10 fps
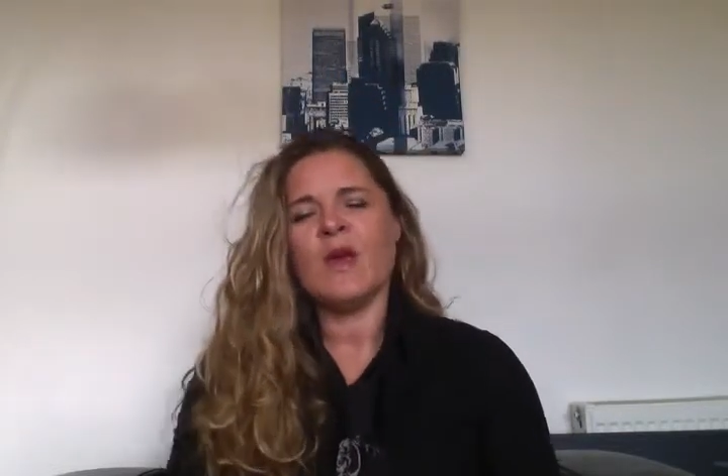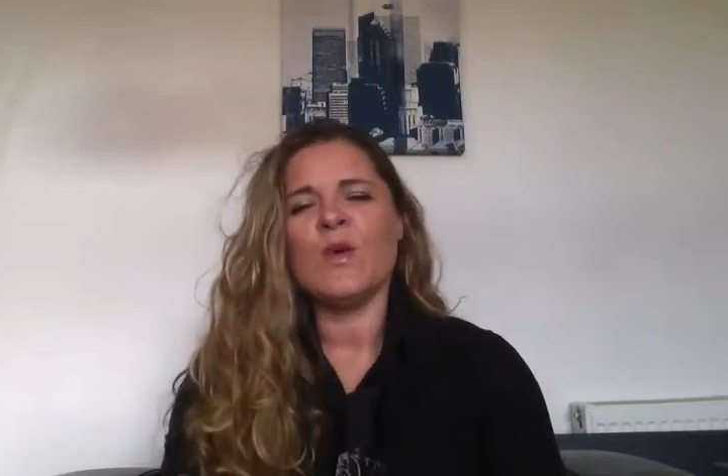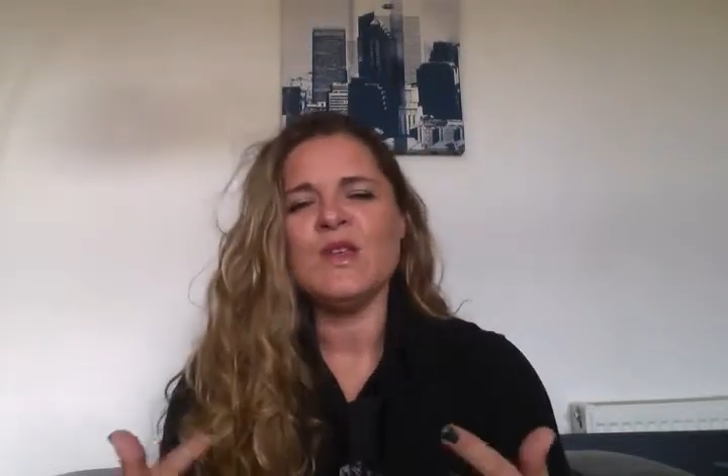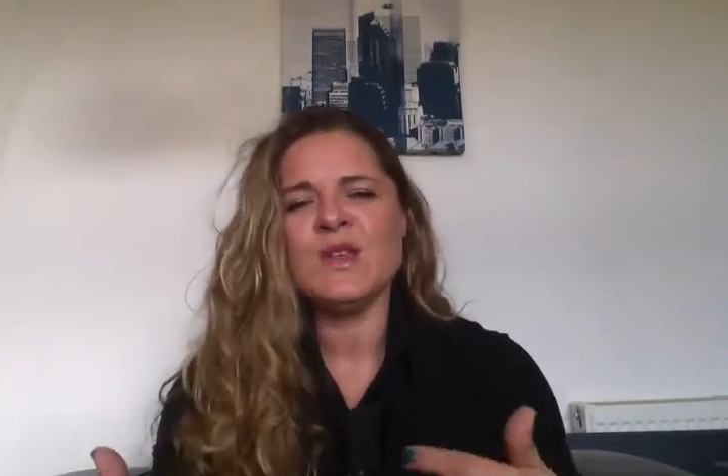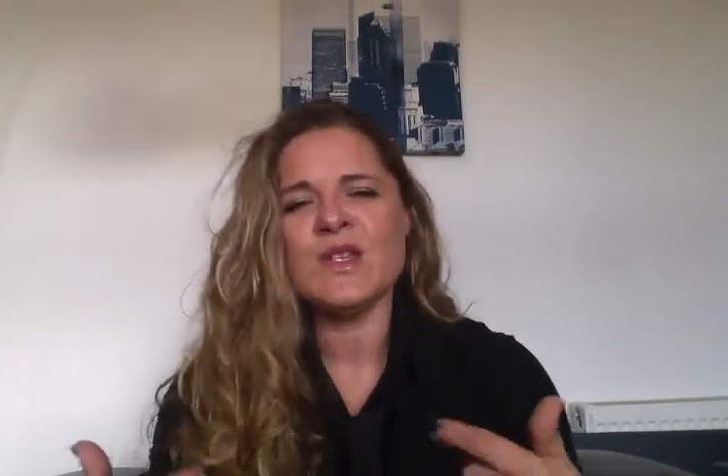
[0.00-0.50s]

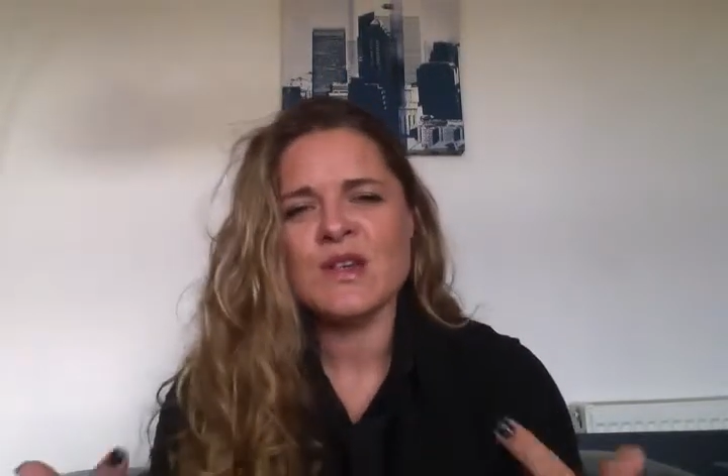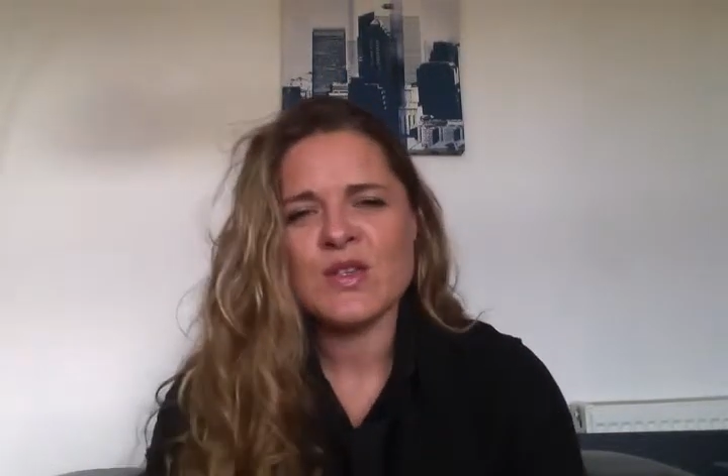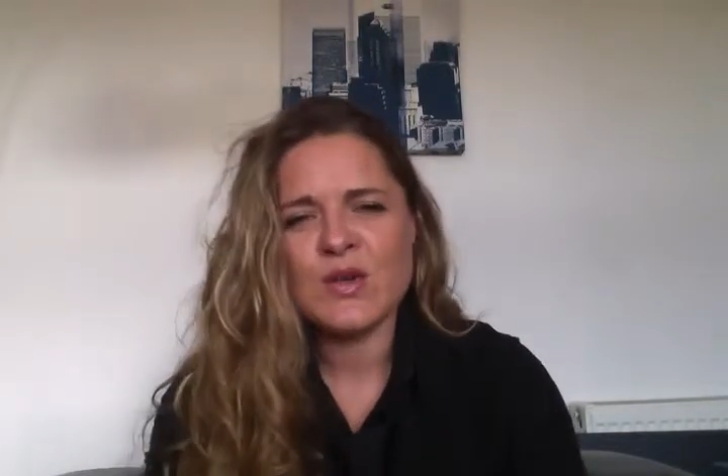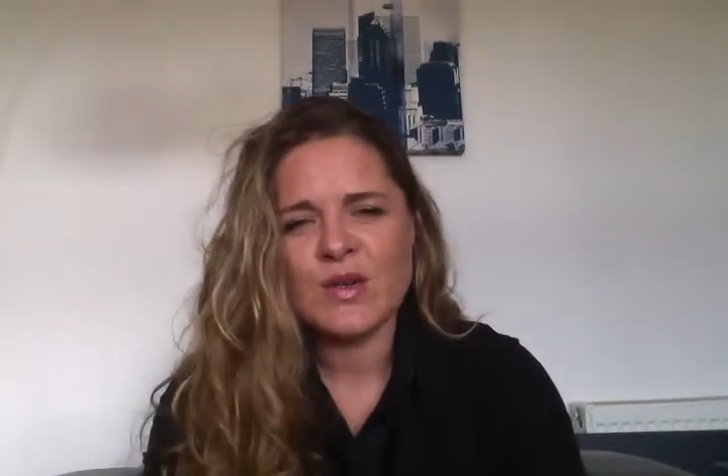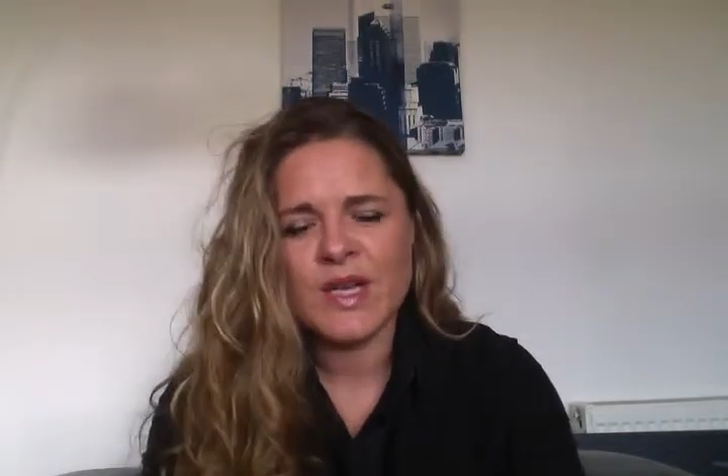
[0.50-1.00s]
When you
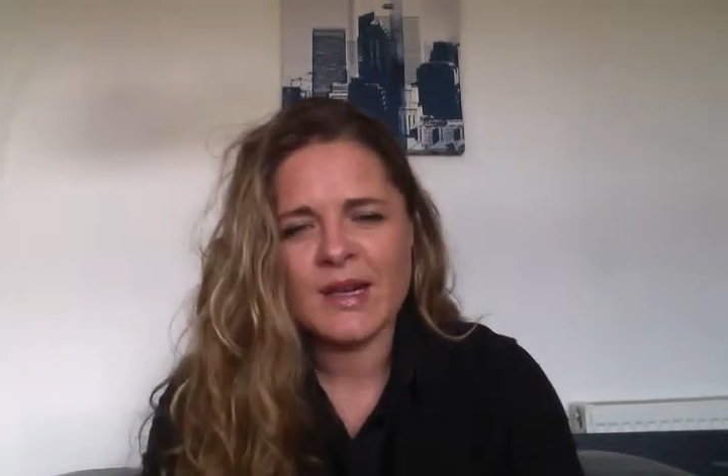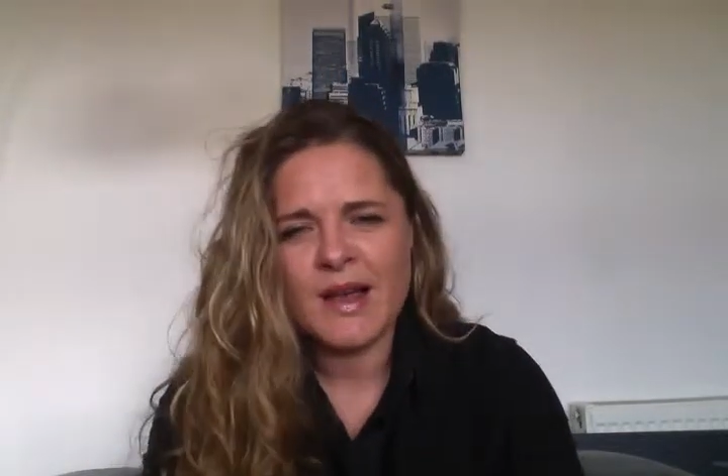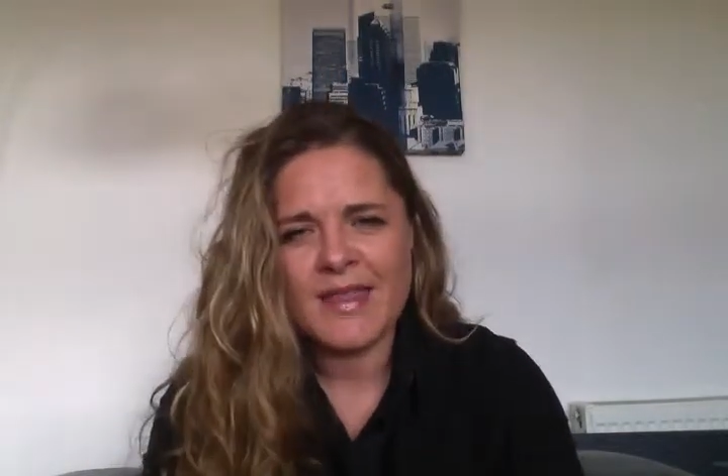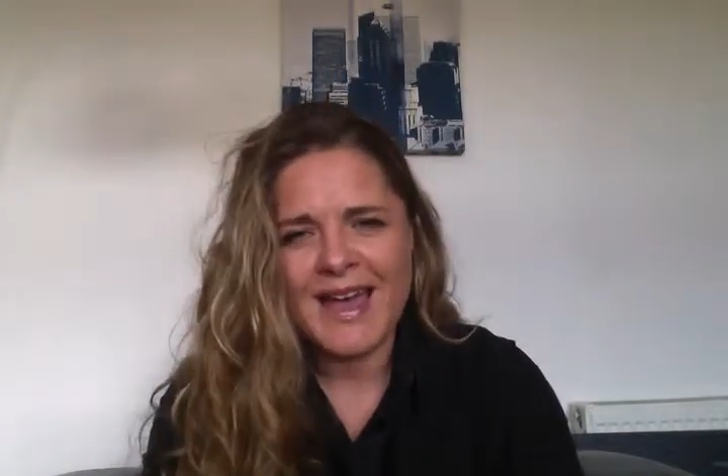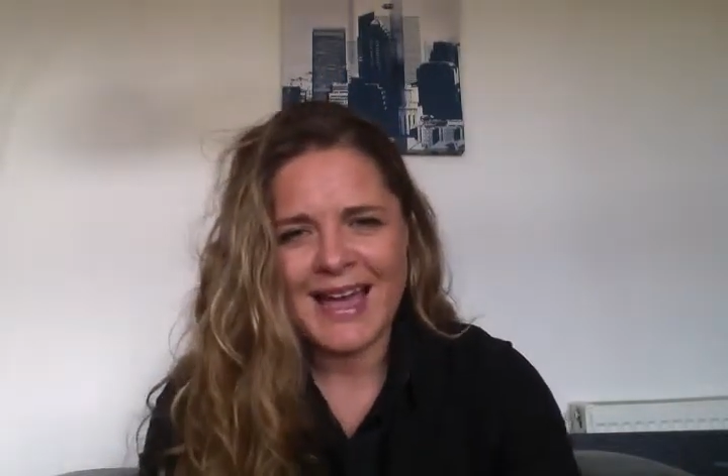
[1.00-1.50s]
start talking
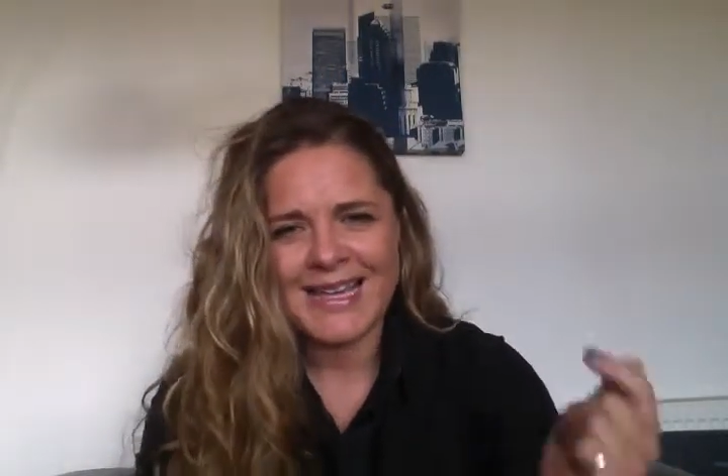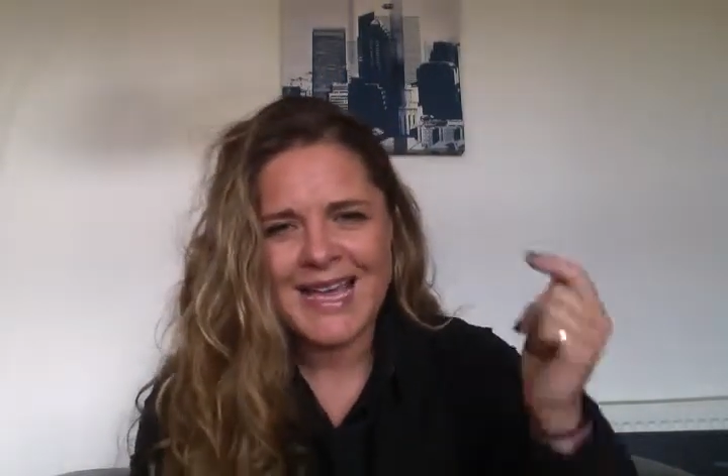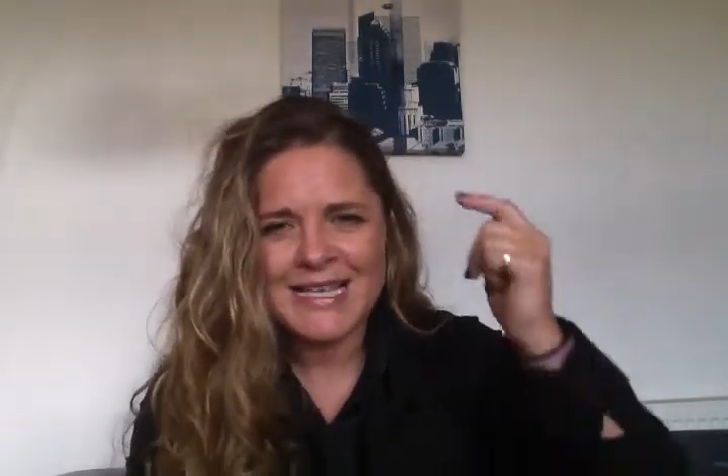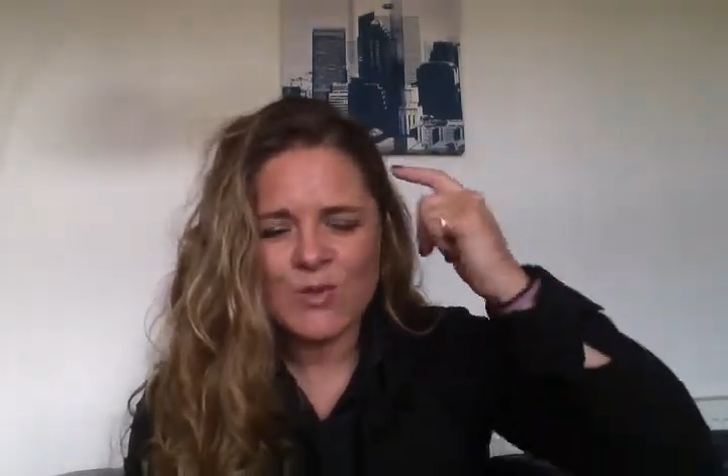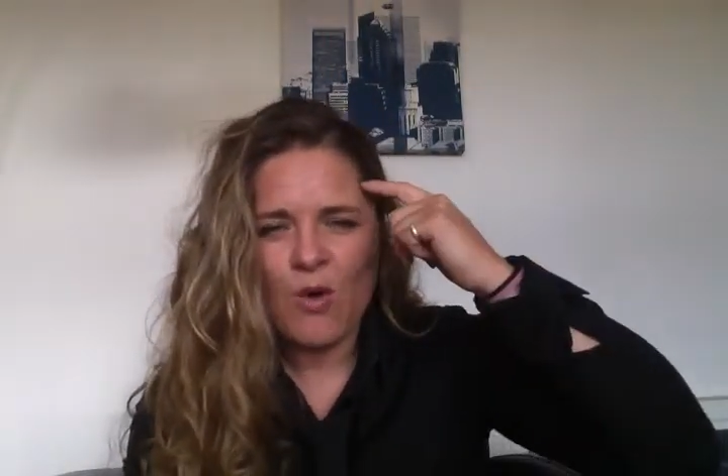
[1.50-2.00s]
like that,
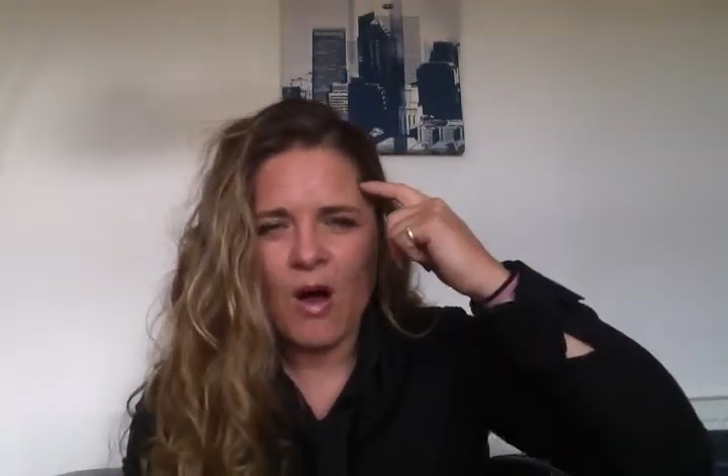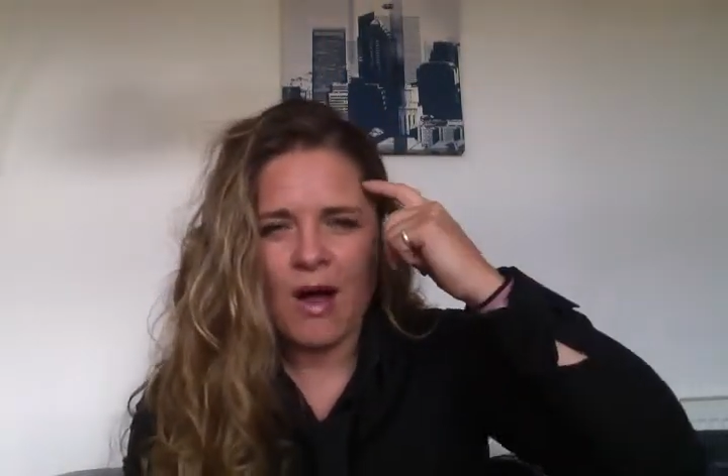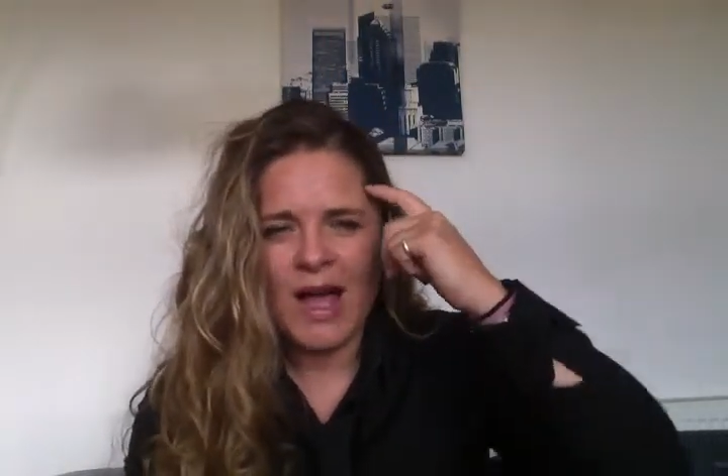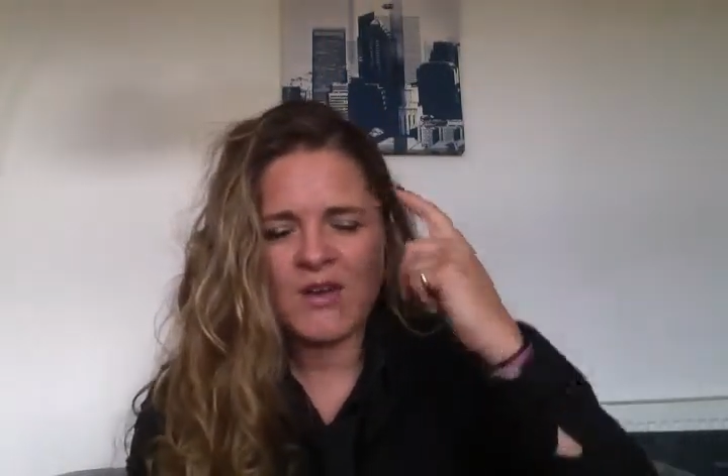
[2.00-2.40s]
guess what?